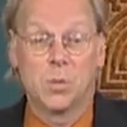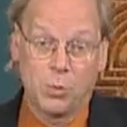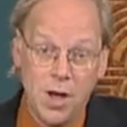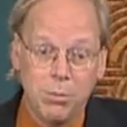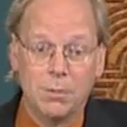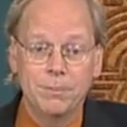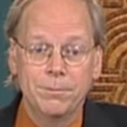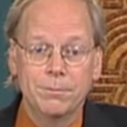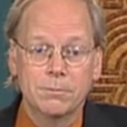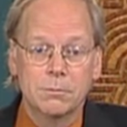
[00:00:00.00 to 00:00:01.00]
Problem?
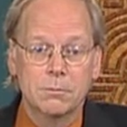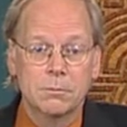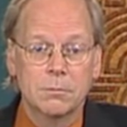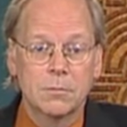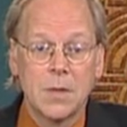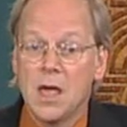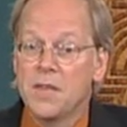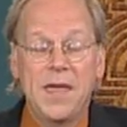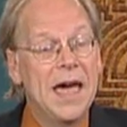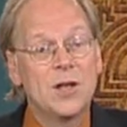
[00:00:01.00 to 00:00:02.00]

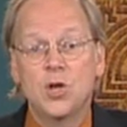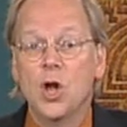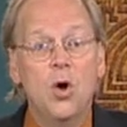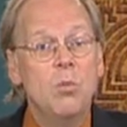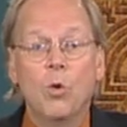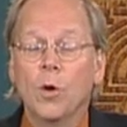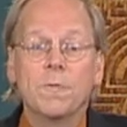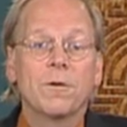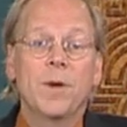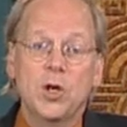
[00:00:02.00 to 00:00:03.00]
They had no more
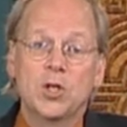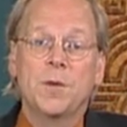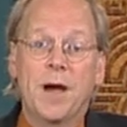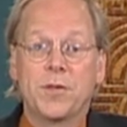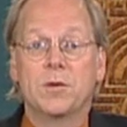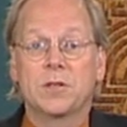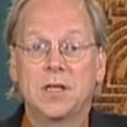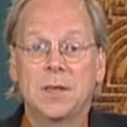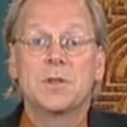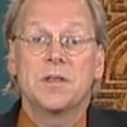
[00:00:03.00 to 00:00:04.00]
information about those
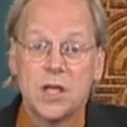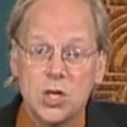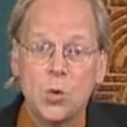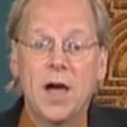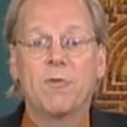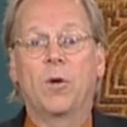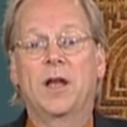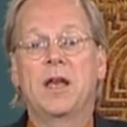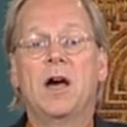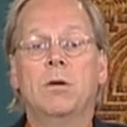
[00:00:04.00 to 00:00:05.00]
teams than you have
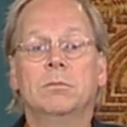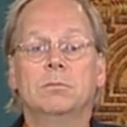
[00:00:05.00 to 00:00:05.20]
right now.